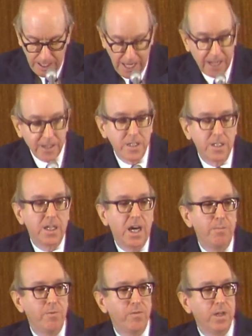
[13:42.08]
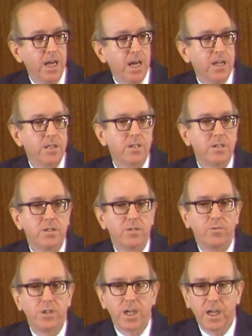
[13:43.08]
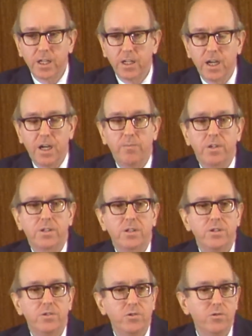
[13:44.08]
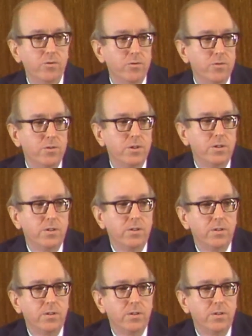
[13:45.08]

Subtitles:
And this type of analysis in which economics is used